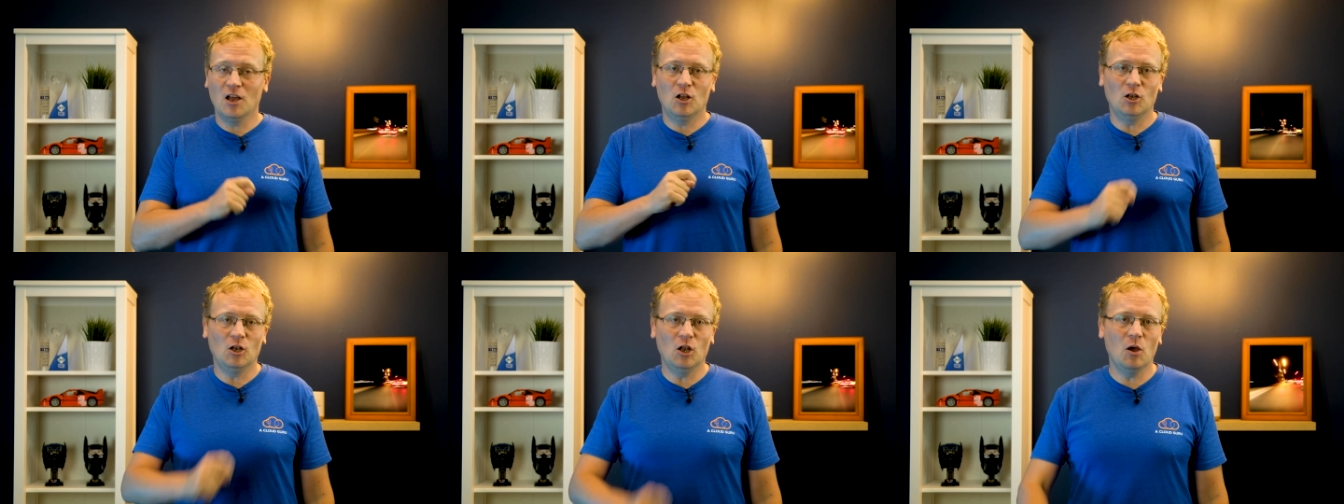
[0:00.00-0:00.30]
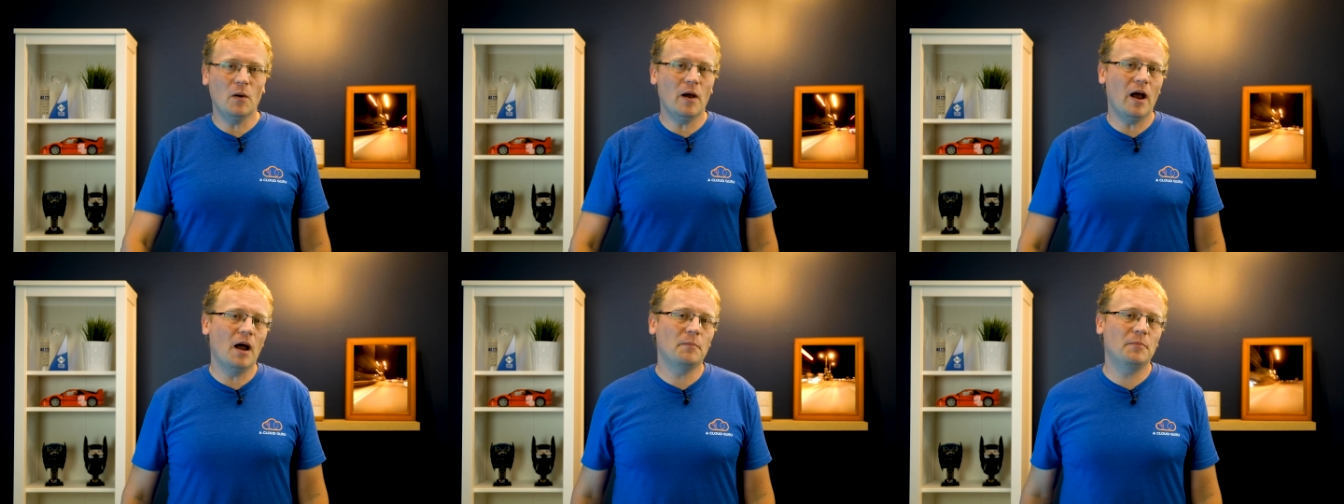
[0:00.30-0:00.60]

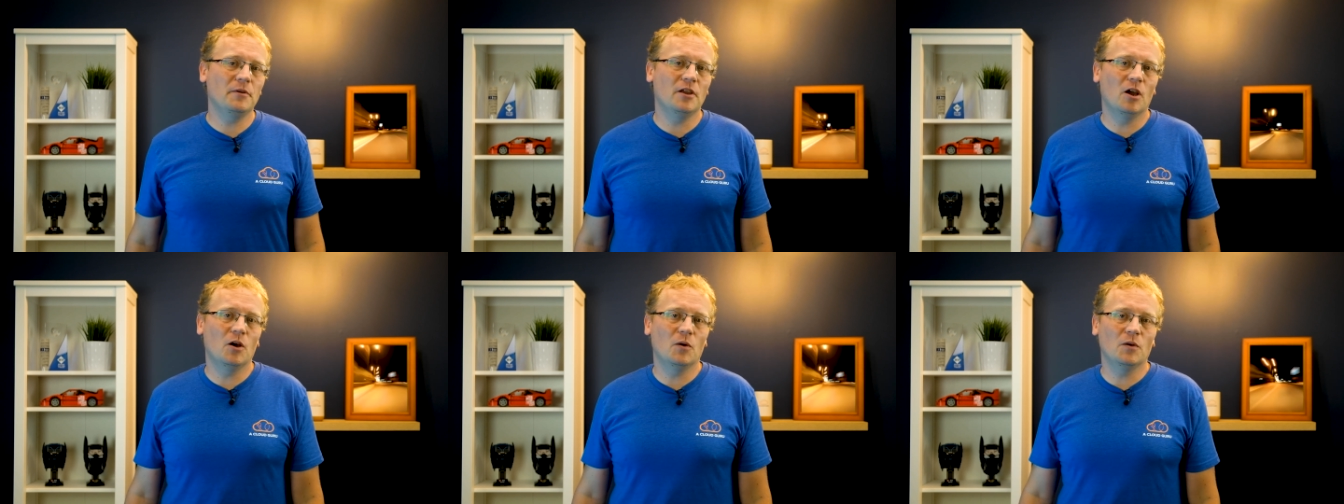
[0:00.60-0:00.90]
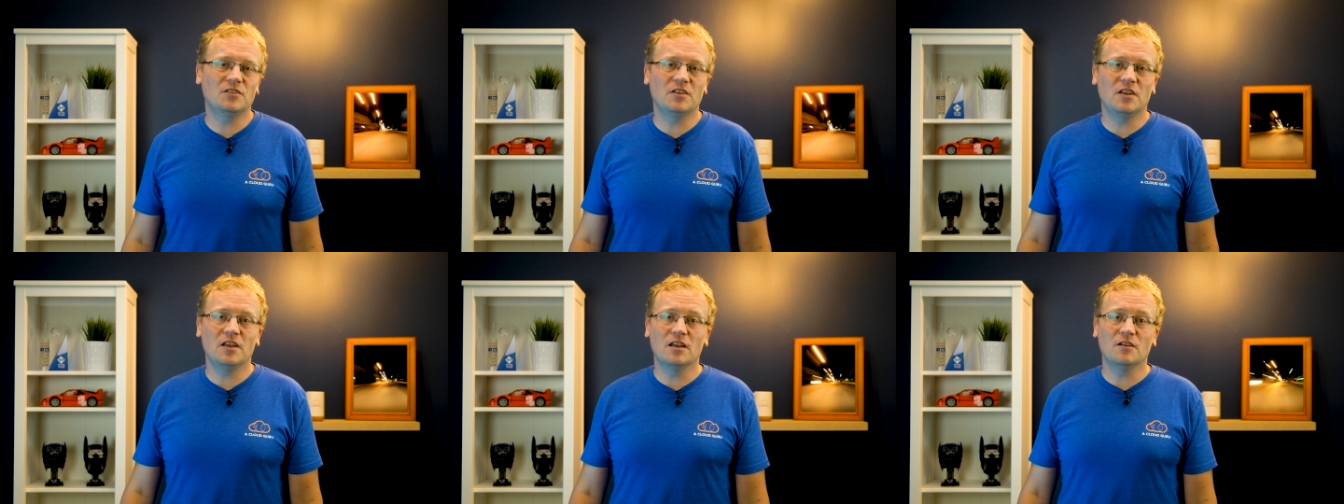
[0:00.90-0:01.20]
low RPO
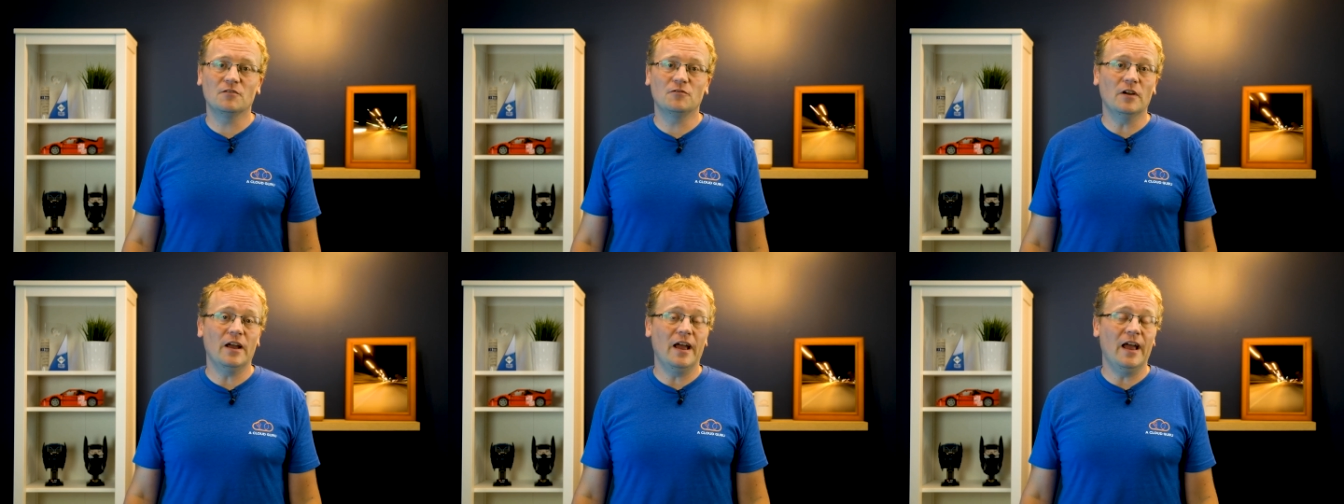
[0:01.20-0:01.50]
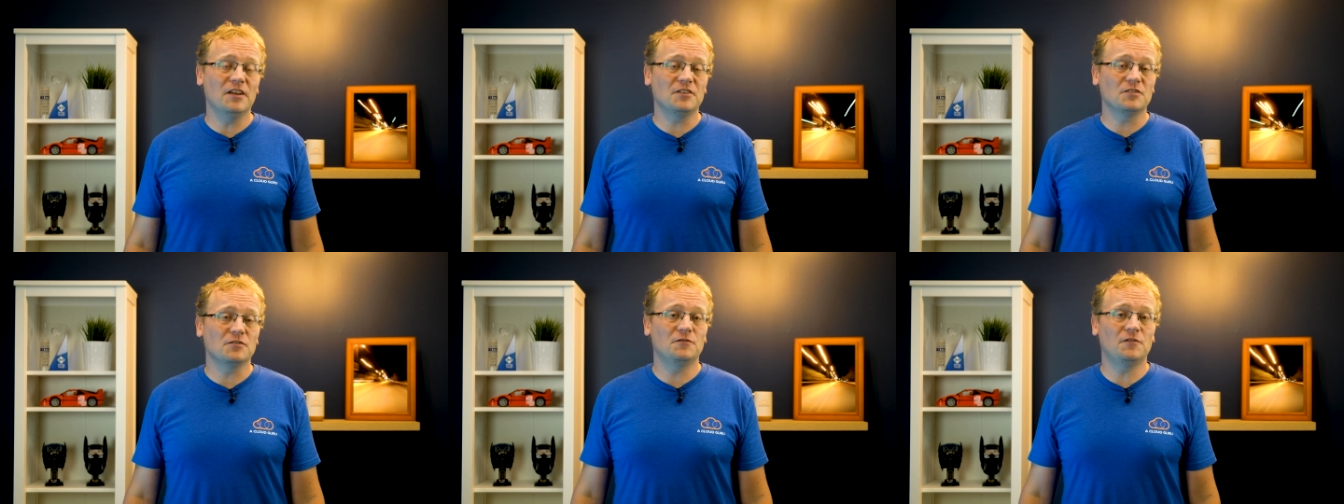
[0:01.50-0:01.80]
is here for
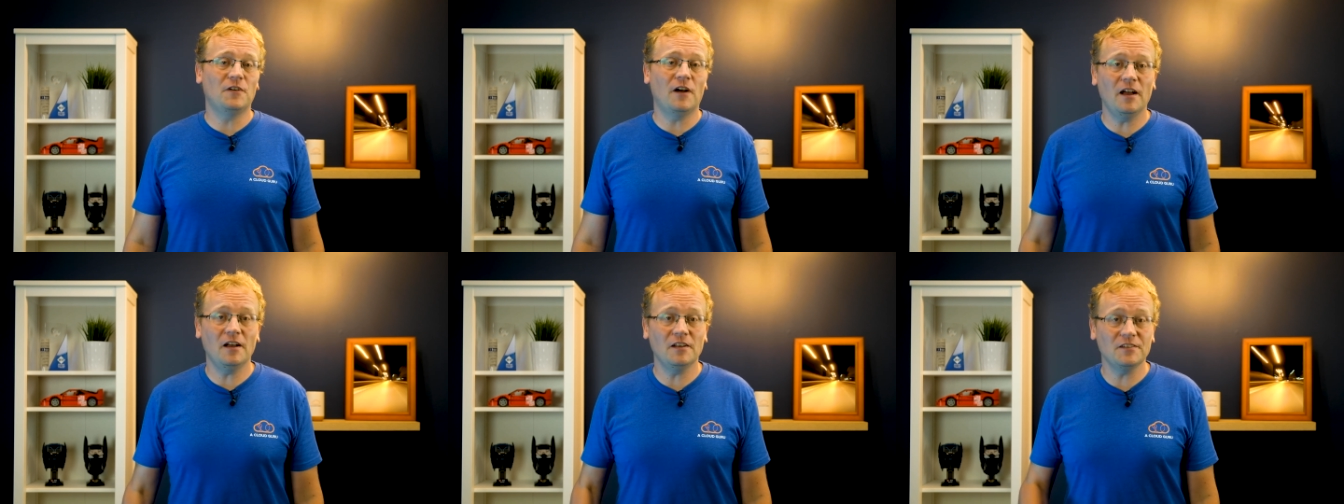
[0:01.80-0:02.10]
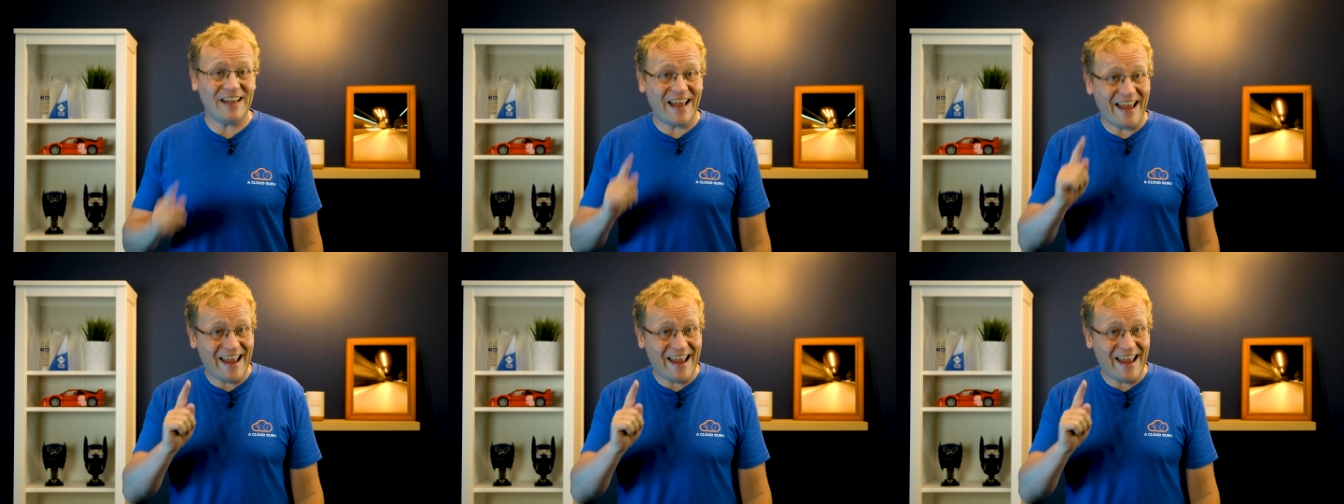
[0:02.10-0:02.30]
Azure Files,